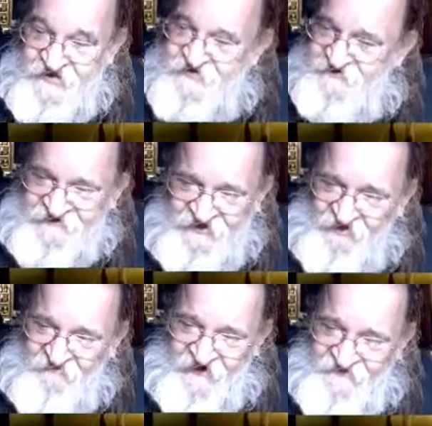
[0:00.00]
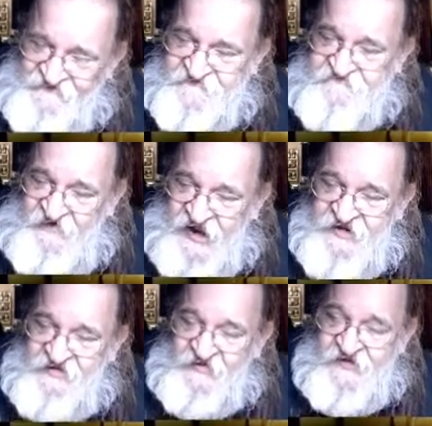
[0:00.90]
You can tell by the
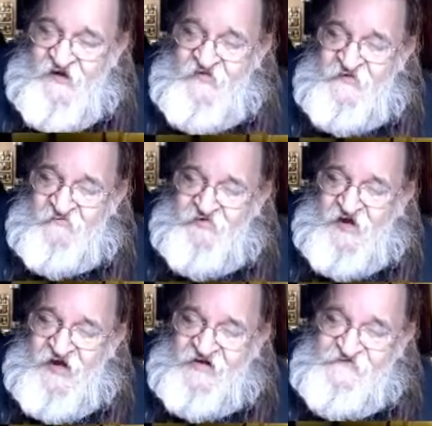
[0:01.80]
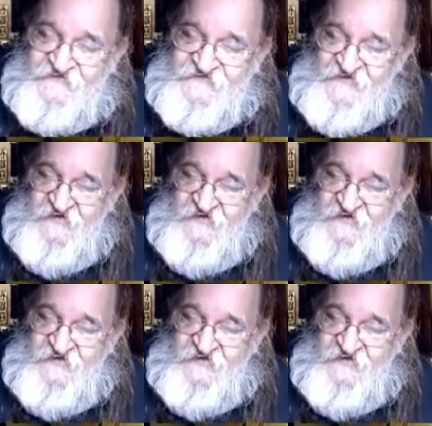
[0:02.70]
spangling on their bodies